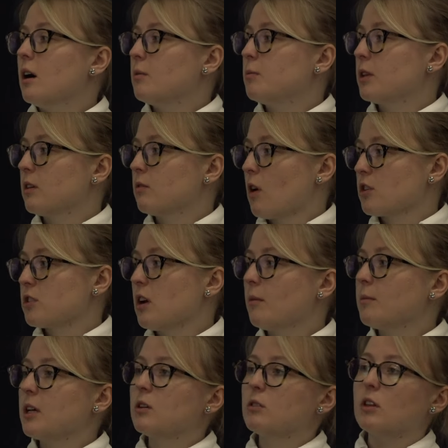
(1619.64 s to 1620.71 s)
with the Russian
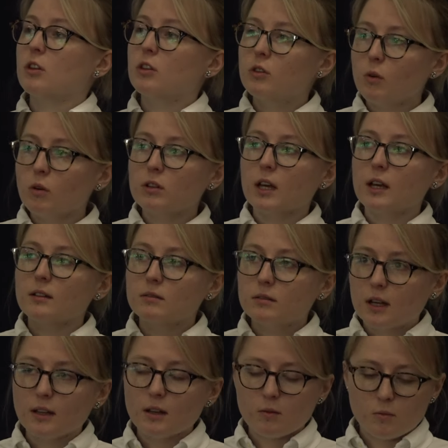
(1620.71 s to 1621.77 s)
army, who they thought that
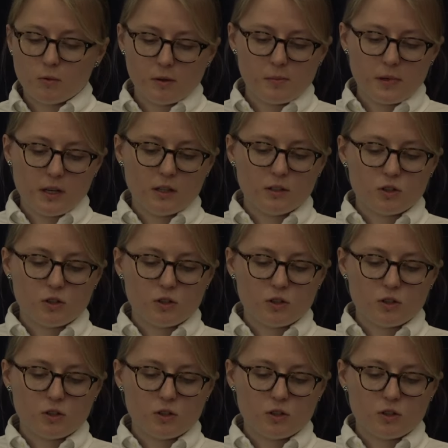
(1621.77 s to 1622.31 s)
kind of will be